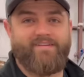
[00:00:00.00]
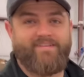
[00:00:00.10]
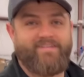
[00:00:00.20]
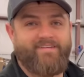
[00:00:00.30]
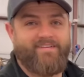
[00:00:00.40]
Yes.
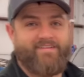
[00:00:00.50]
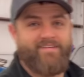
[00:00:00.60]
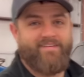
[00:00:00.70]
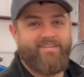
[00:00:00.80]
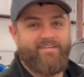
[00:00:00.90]

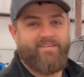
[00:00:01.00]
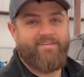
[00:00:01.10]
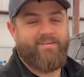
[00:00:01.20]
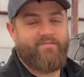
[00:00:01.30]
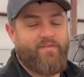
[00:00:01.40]

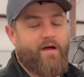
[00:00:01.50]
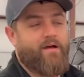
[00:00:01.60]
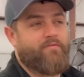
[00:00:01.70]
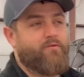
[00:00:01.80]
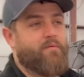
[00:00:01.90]
That,
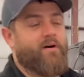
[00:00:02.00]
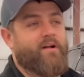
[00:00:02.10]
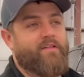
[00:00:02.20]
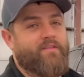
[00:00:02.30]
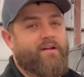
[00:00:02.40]
if you
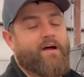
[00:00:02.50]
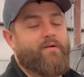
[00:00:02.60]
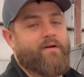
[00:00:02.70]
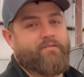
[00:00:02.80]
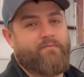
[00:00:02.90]
bought it, then I
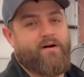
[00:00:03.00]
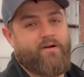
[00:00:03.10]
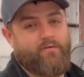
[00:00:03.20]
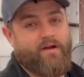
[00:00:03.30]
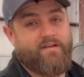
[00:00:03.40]
would have to buy
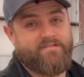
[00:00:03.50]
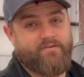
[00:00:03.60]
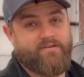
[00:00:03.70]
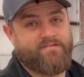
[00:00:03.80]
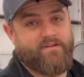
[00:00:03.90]
it. Ryan's
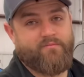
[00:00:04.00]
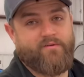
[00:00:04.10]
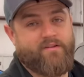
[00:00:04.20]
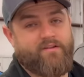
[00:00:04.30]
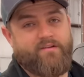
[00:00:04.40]
interested in it,
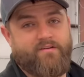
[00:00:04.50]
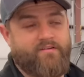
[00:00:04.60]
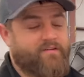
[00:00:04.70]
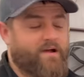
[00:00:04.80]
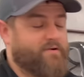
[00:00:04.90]
but then
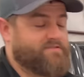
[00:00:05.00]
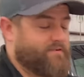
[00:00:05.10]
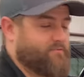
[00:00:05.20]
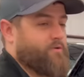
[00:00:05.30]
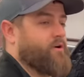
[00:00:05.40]
I would
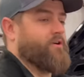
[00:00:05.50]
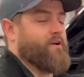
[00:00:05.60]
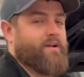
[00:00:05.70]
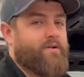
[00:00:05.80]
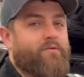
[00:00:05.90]
still have to work
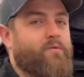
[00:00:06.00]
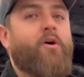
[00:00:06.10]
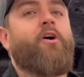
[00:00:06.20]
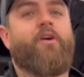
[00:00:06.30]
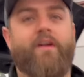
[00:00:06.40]
on it. I don't want to
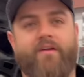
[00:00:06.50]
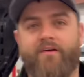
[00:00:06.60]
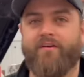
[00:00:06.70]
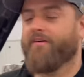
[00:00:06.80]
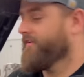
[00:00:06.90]
work on it.
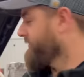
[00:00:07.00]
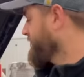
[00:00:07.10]
Uh-huh.